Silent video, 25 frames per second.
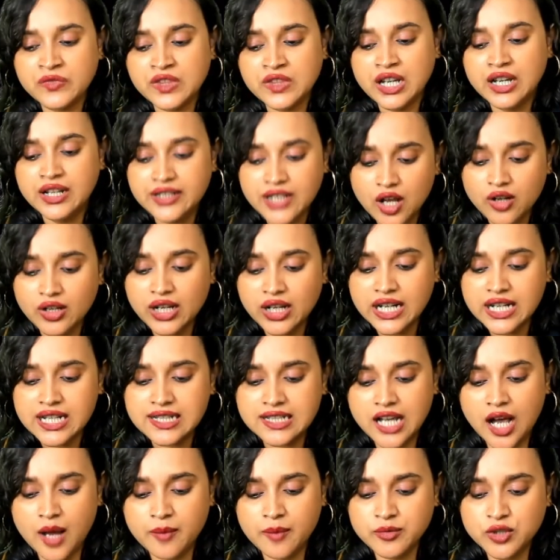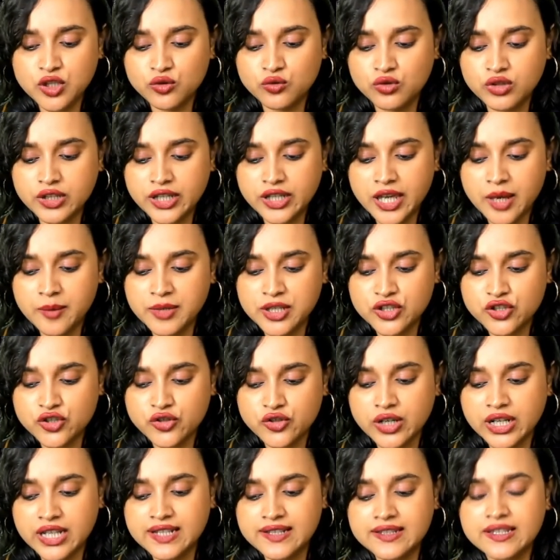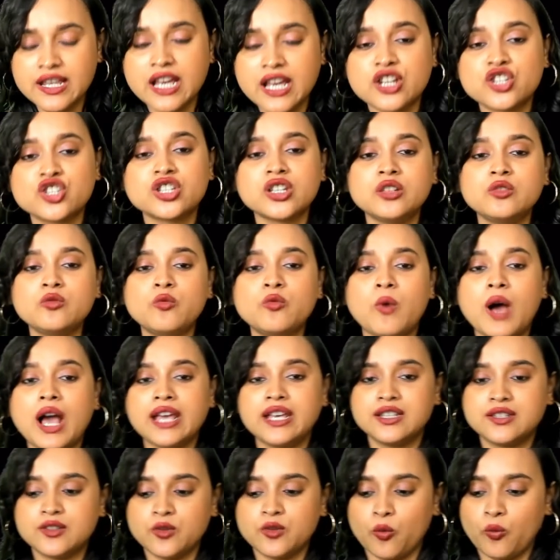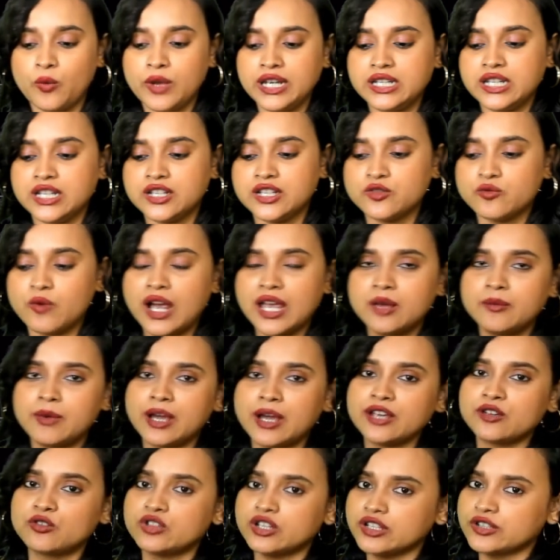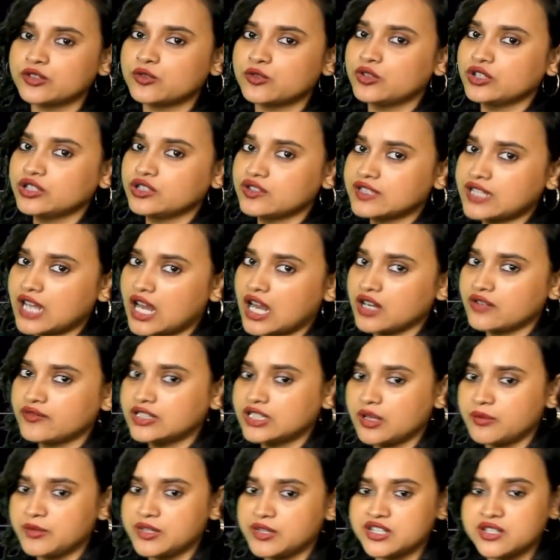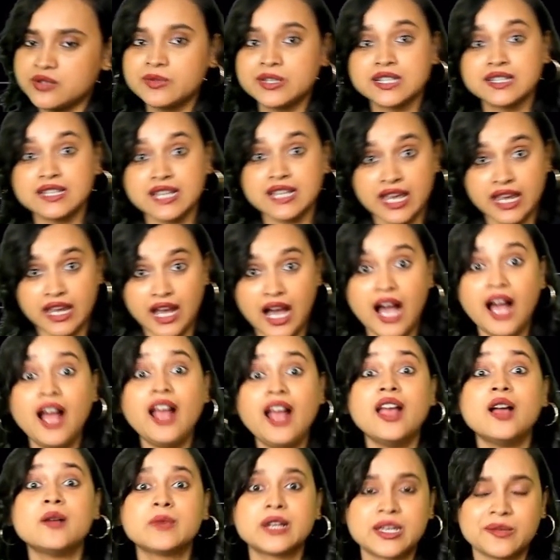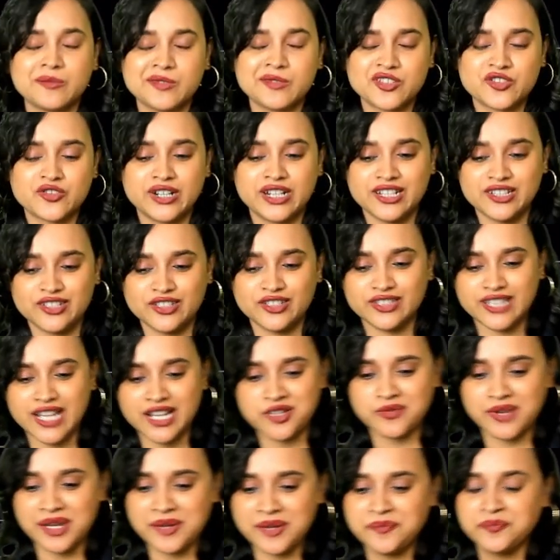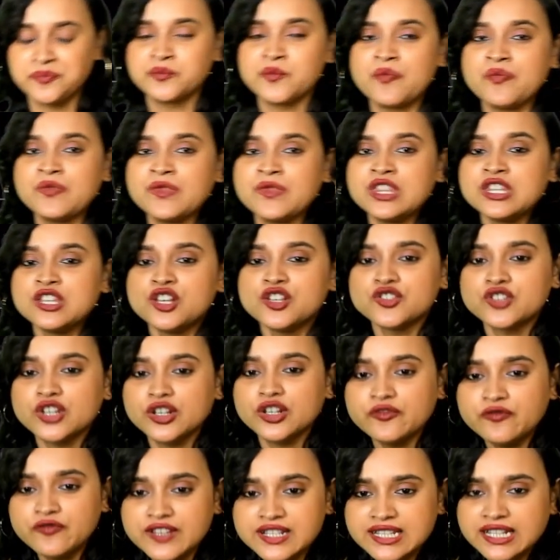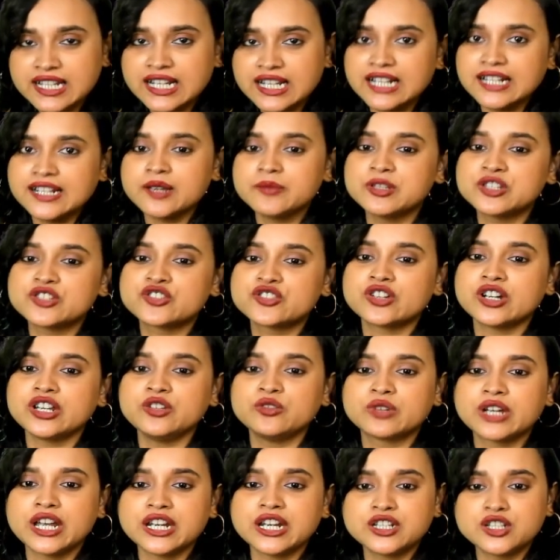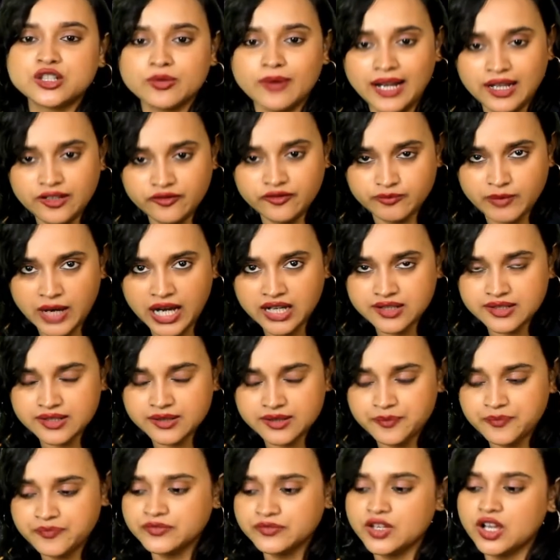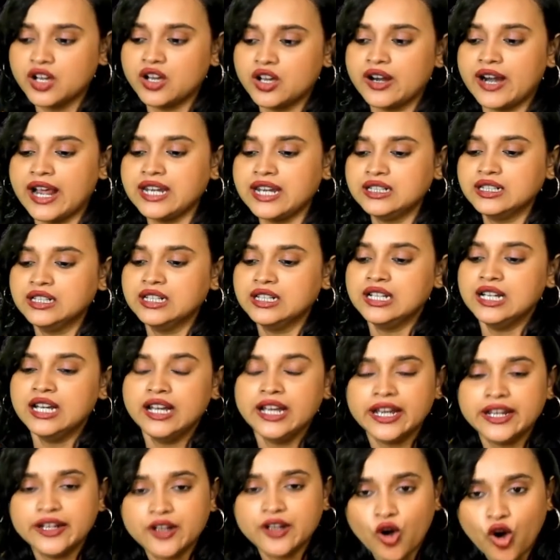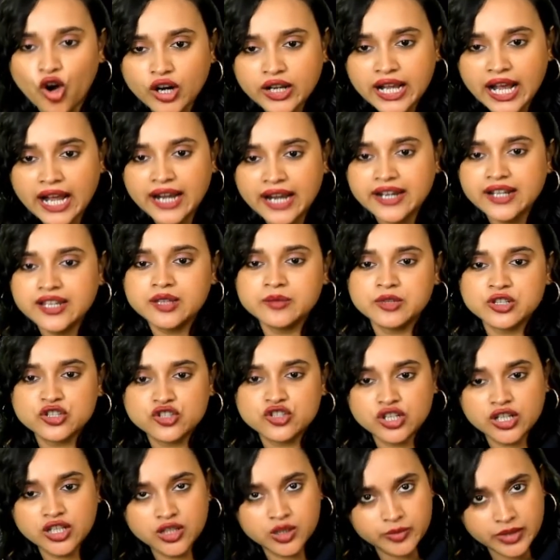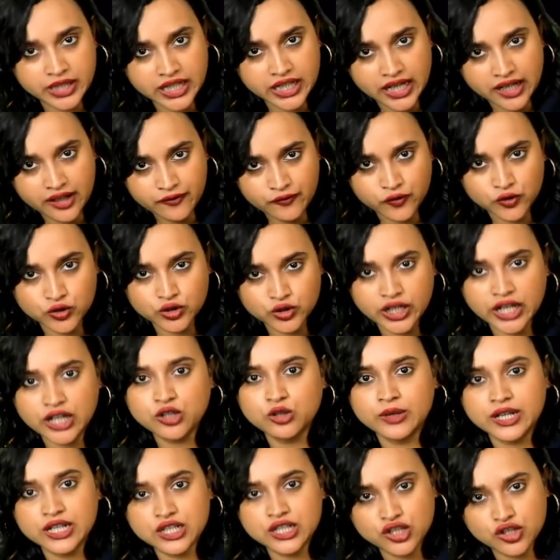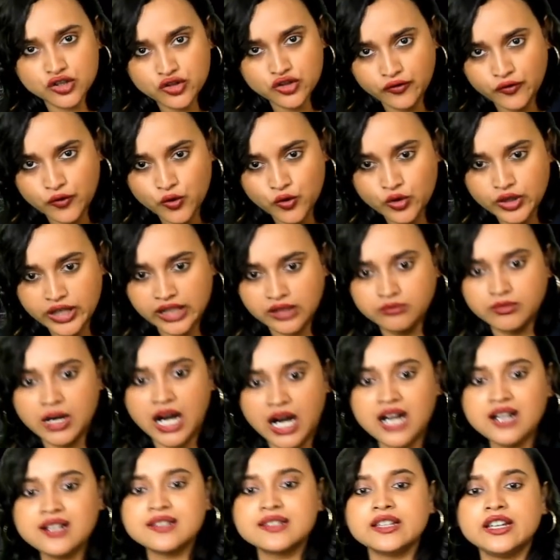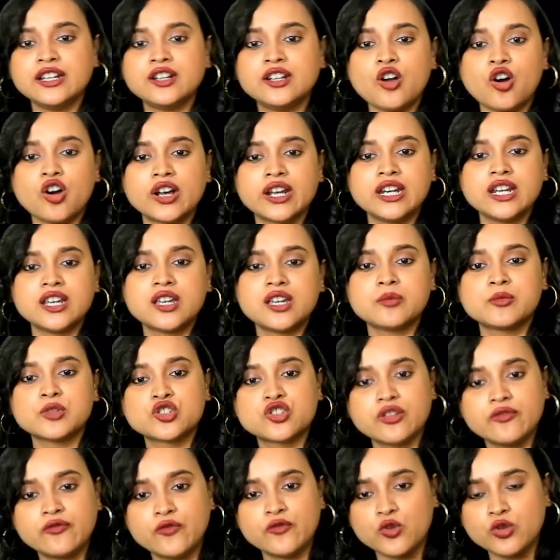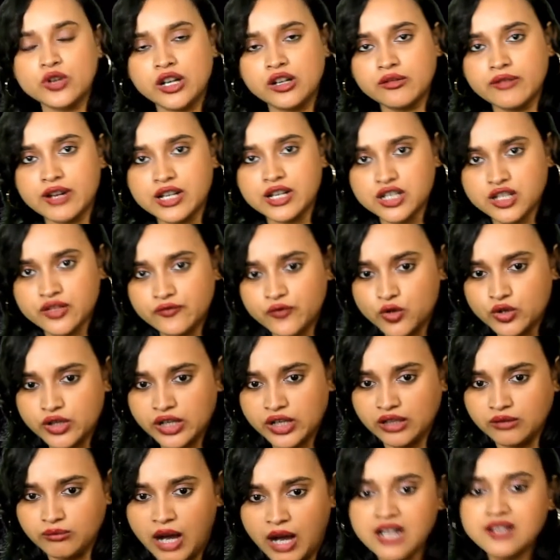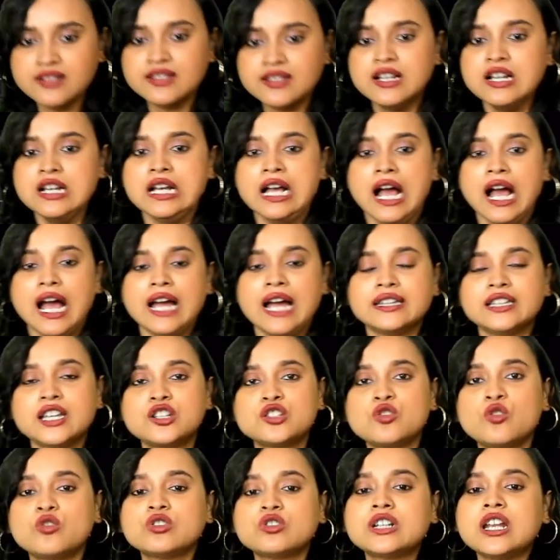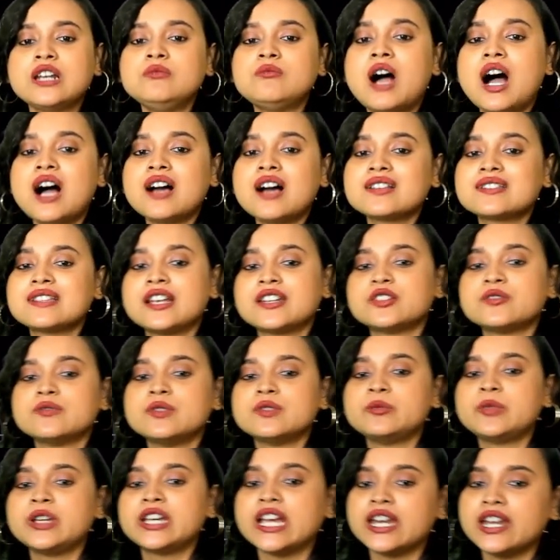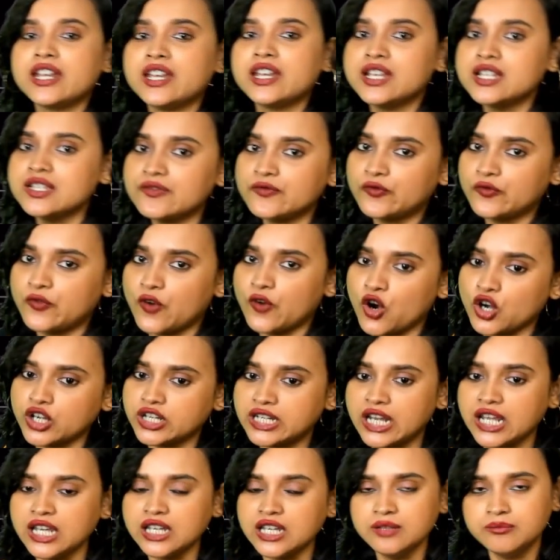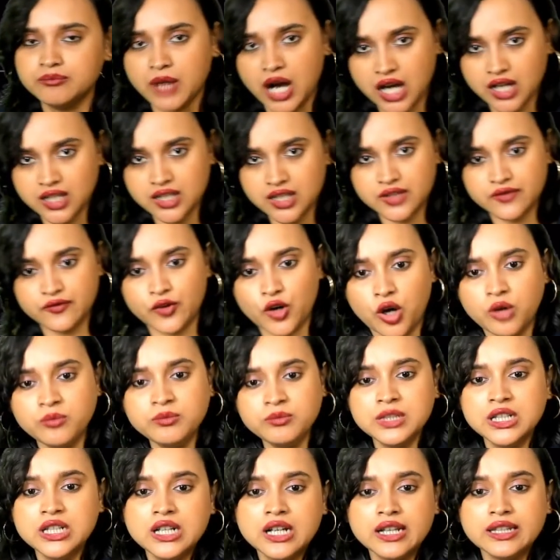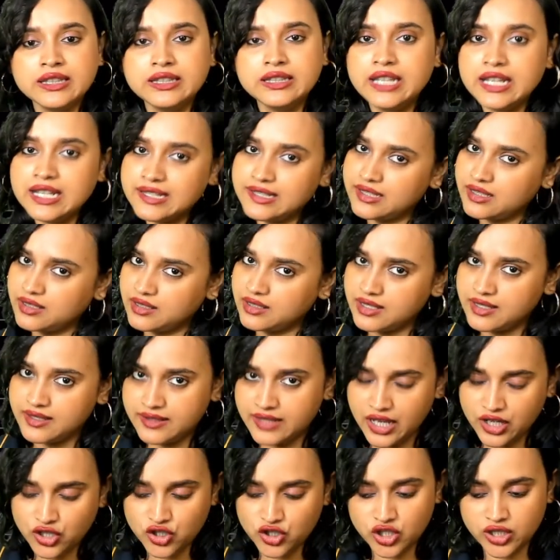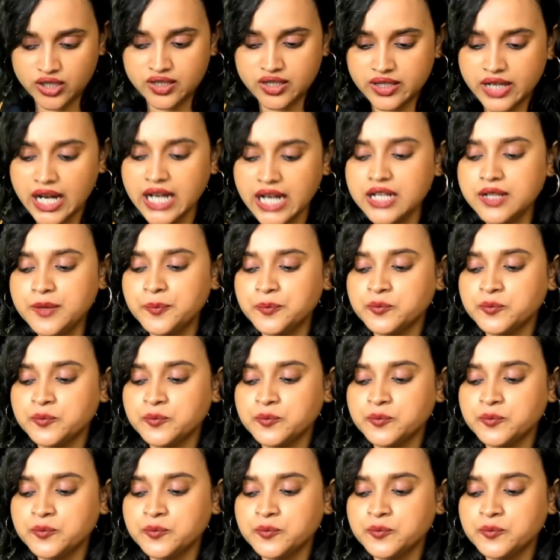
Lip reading: Now let us come to chemistry section wise weightage. Why am I going to start with chemistry? Because hey, I am a chemistry teacher, that's why. So in physical chemistry, you get 12 marks, right? In organic chemistry, you'll be getting 14 questions of 14 marks. In organic chemistry, 14 question, 14 marks. And the total marks that you will be getting is 40 marks from these sections, right?